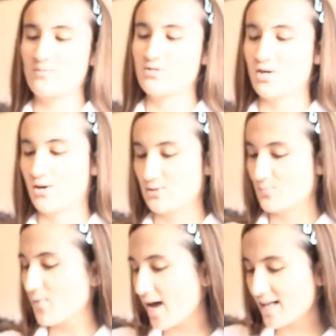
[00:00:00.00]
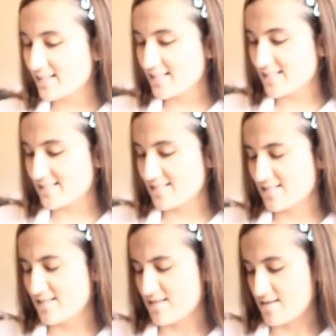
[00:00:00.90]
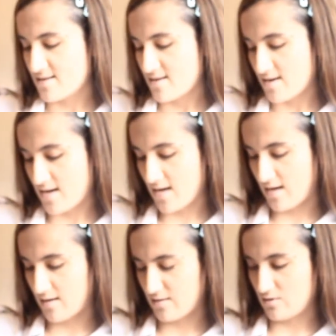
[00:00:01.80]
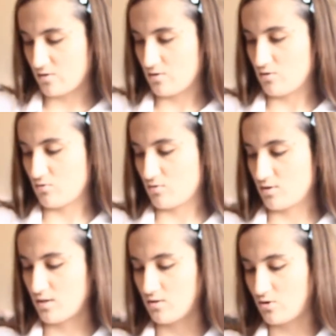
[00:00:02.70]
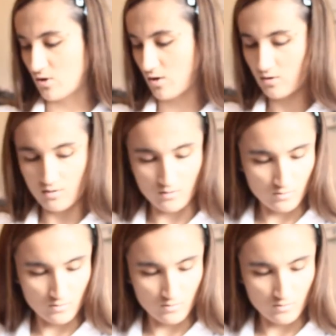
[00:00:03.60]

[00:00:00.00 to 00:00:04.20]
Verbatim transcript: Charles palette and use the dark